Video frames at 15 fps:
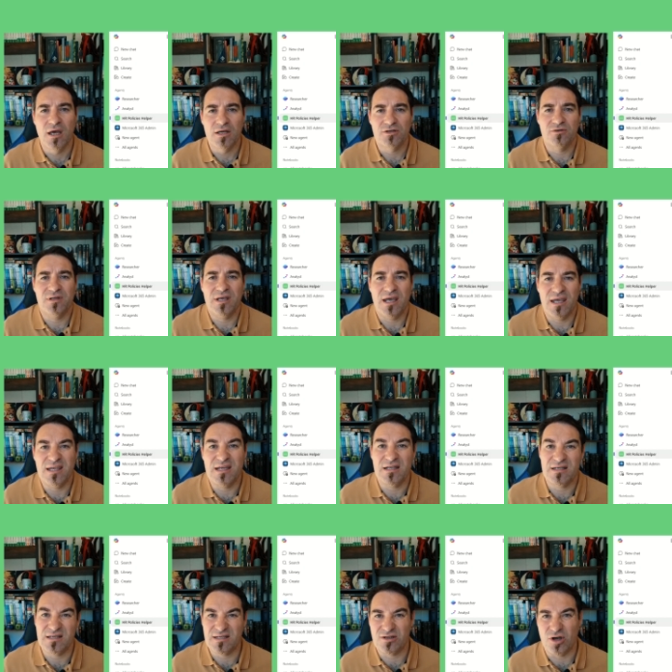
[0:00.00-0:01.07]
So the
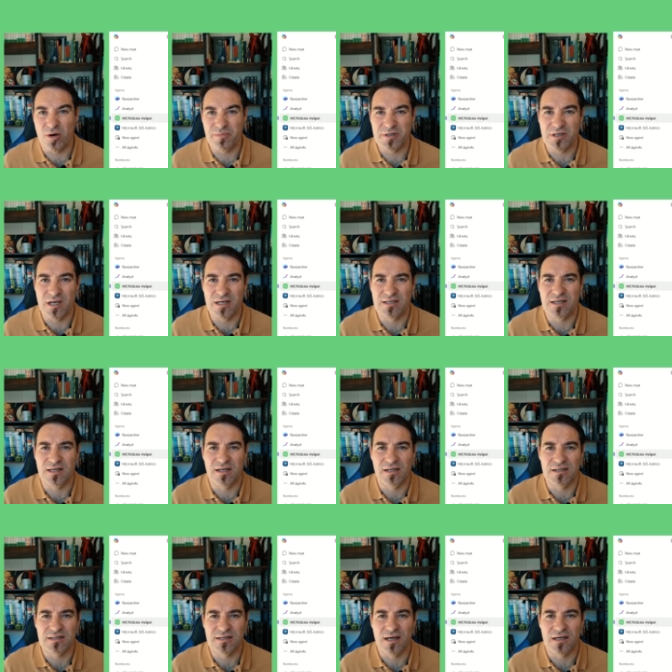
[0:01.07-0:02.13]
agent stops guessing
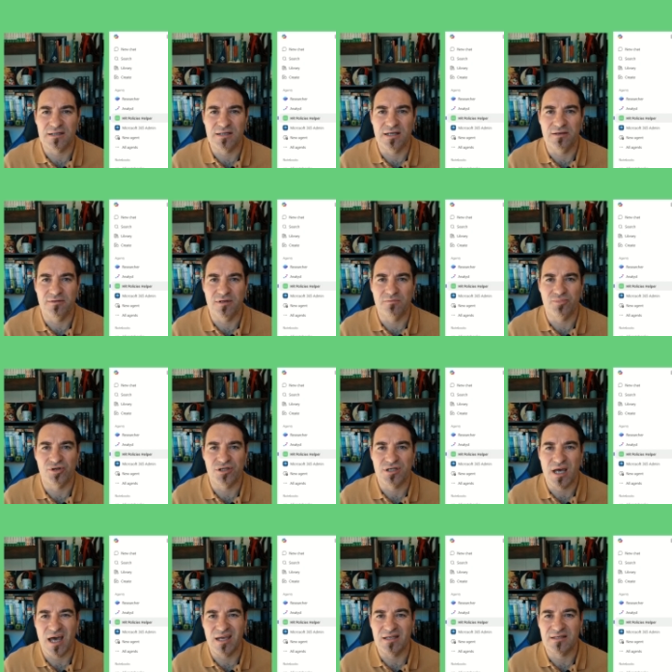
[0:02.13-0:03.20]
and starts giving
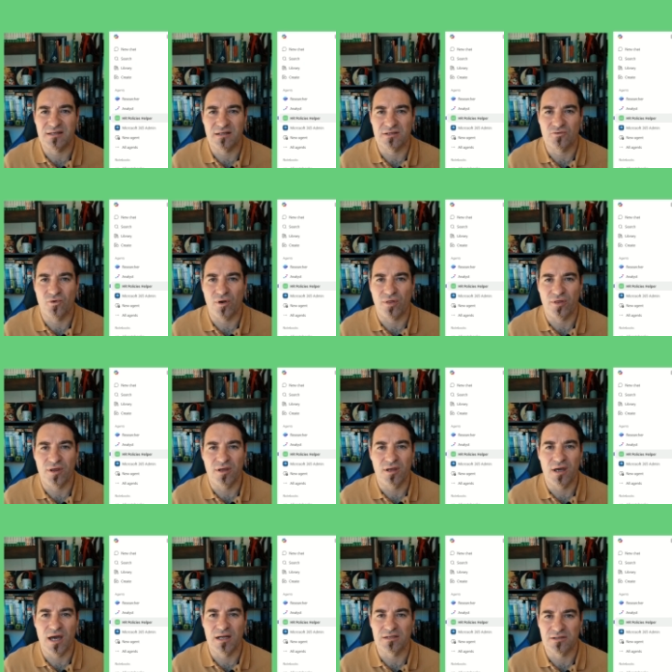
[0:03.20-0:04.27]
precise,
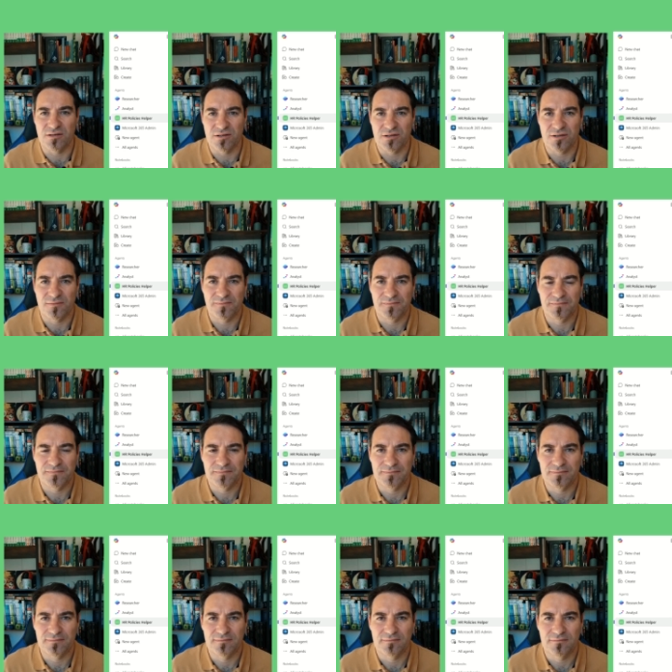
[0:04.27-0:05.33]
trustworthy answers.
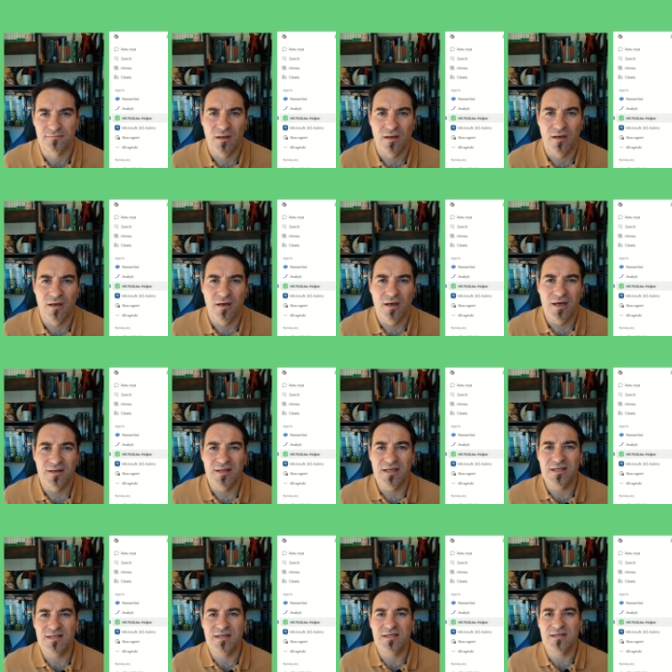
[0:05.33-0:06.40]

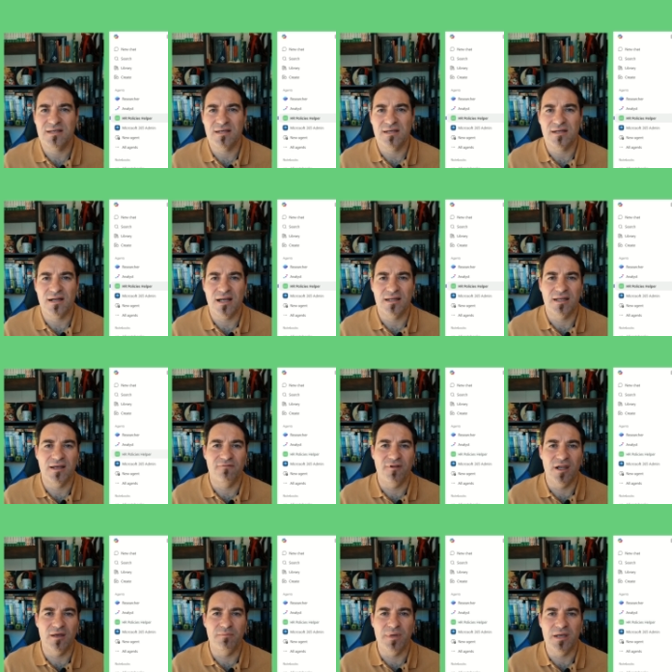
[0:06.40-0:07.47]
This is a
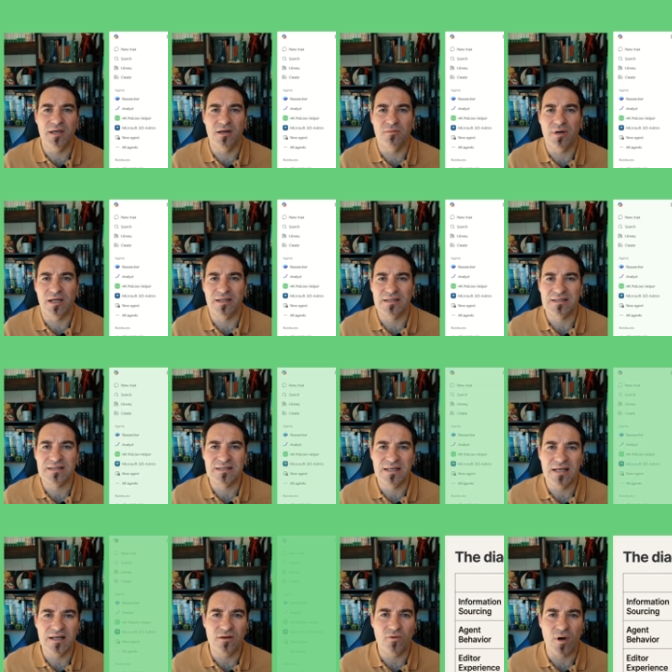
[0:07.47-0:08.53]
relatively bigger but
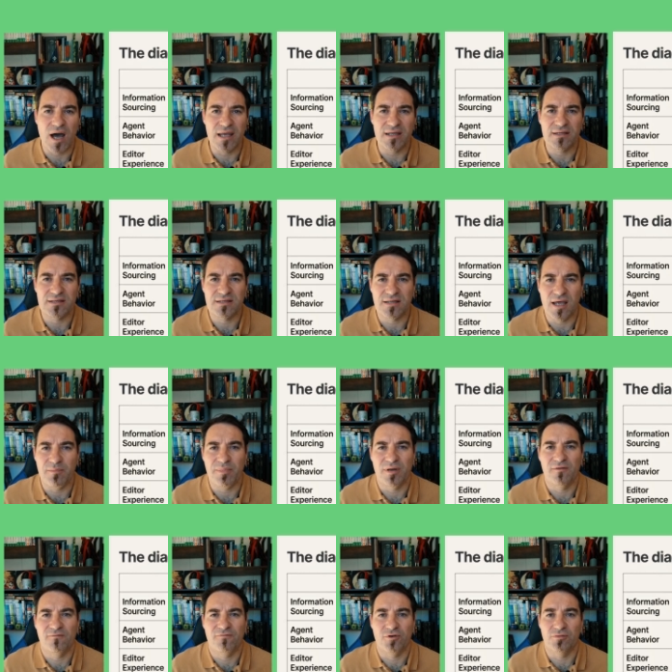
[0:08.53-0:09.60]
still quiet step
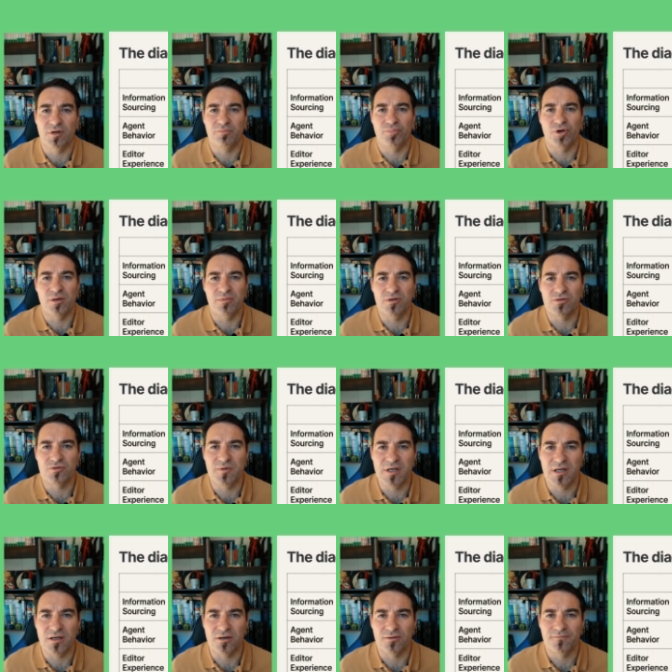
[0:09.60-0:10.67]
from the previous
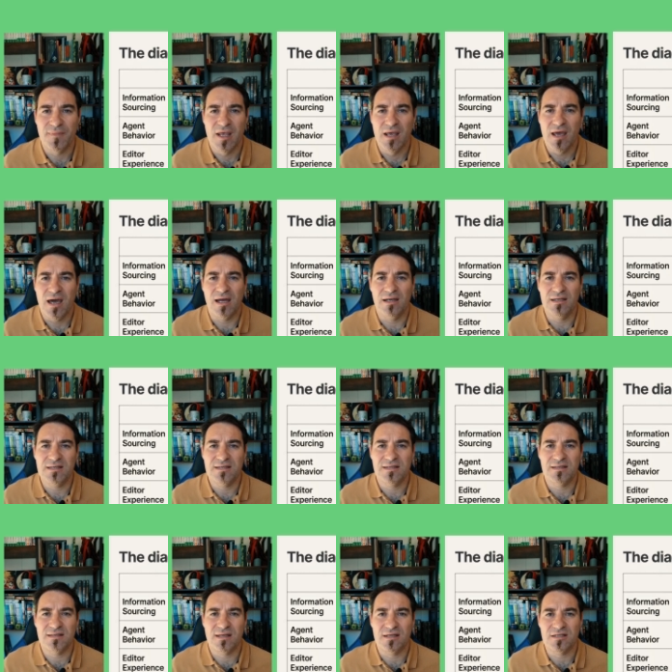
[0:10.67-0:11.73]
video, and
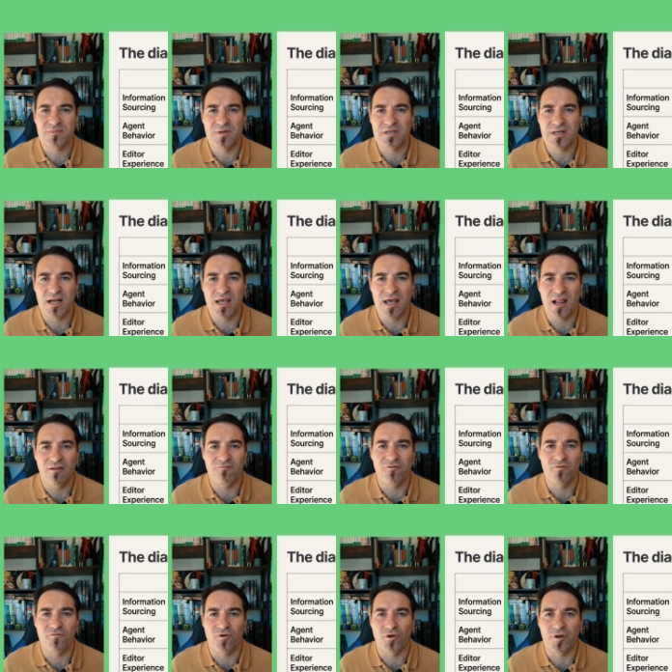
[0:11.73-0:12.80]
is especially
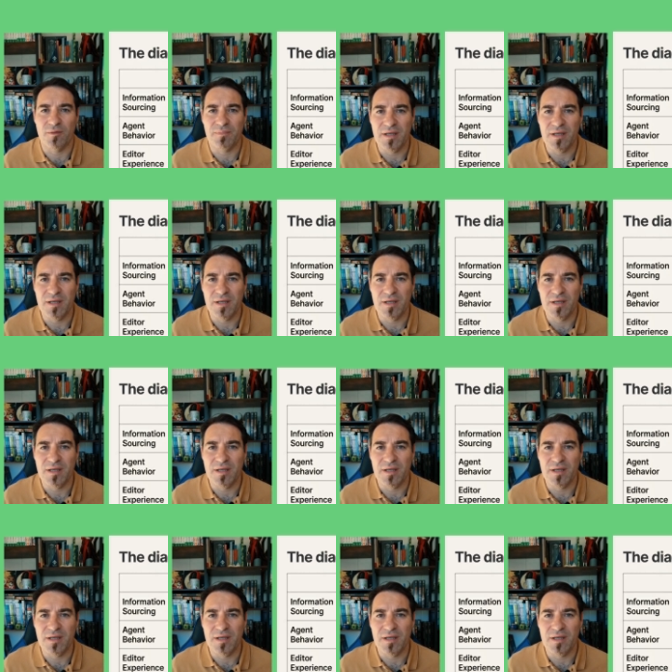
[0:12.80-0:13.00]
helpful for the